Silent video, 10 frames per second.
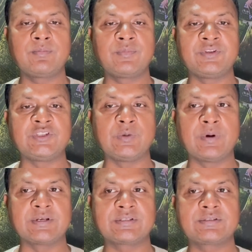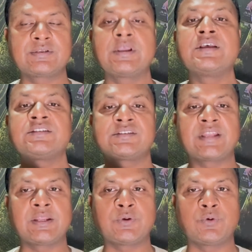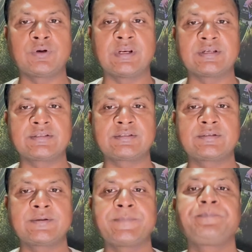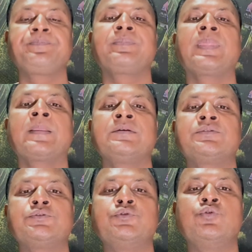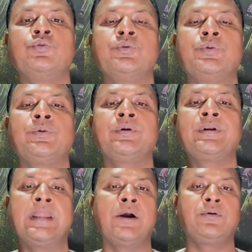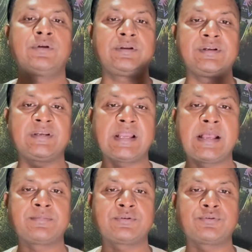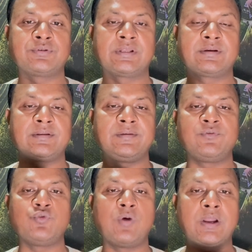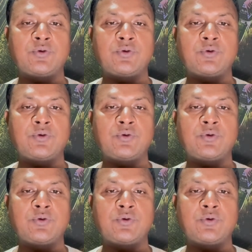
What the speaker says: receivers, stakeholders. So now it comes to that if you want